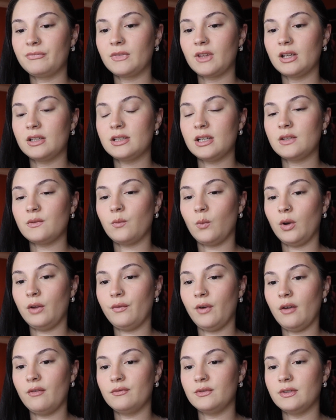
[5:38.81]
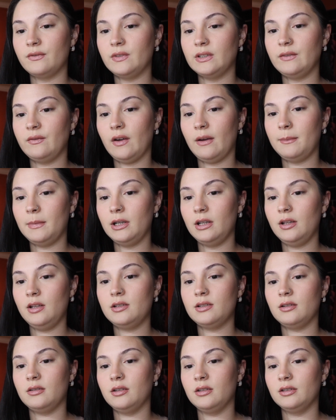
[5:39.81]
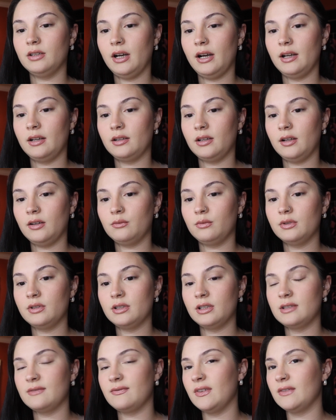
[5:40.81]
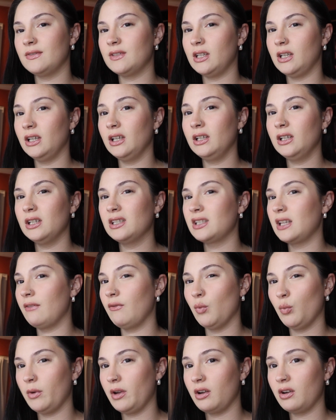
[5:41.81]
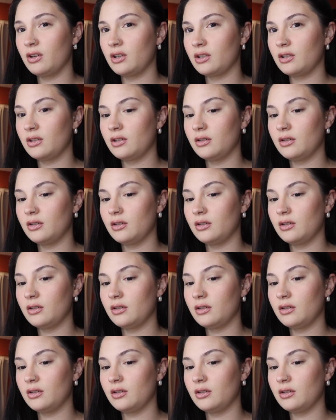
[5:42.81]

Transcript: It says 45 to 55 minutes, and then the iCloud one says 15. It's giving weird.